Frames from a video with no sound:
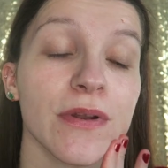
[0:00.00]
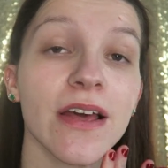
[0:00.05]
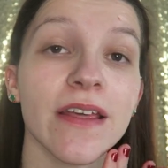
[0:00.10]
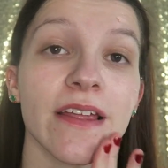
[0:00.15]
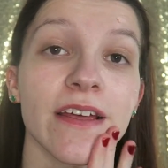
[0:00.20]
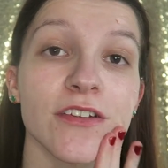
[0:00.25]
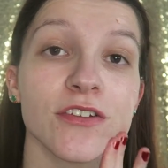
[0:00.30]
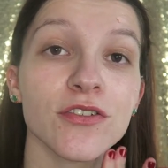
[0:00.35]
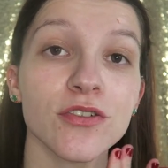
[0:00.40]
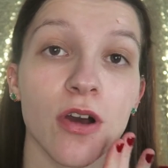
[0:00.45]
apply
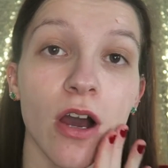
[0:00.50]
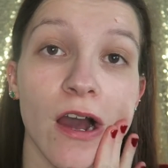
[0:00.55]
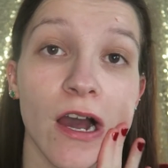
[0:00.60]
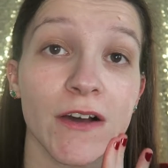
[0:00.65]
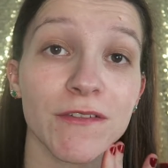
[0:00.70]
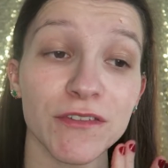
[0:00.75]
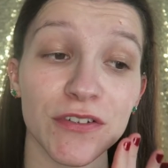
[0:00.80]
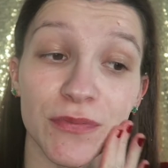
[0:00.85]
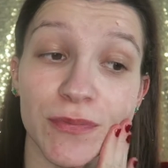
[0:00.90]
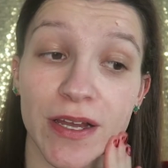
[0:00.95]
that to
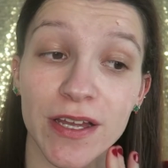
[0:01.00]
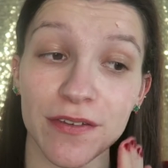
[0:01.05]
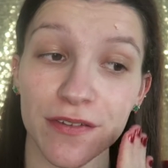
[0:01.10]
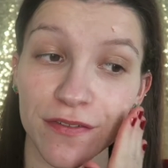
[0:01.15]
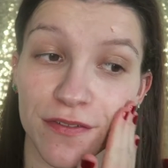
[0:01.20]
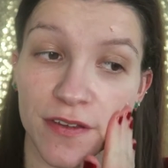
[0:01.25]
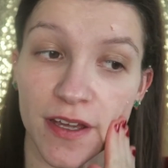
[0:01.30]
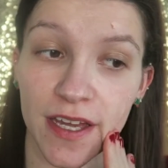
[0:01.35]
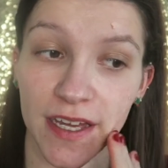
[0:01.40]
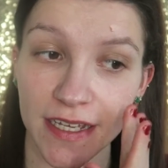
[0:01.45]
half of my
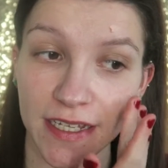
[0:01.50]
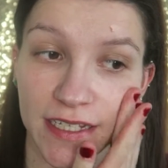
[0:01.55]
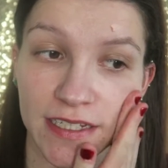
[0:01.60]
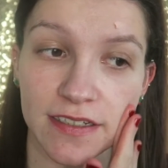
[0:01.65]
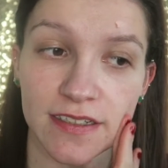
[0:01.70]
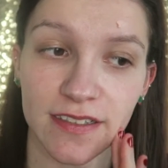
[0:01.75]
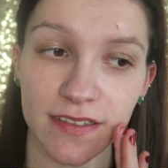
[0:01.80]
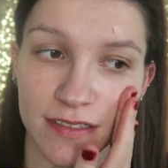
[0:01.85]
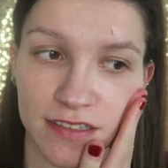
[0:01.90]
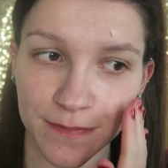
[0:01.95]

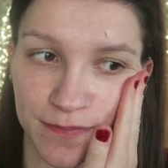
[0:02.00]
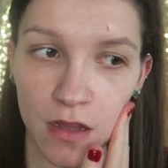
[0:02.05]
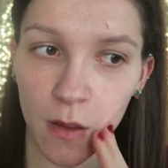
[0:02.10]
face.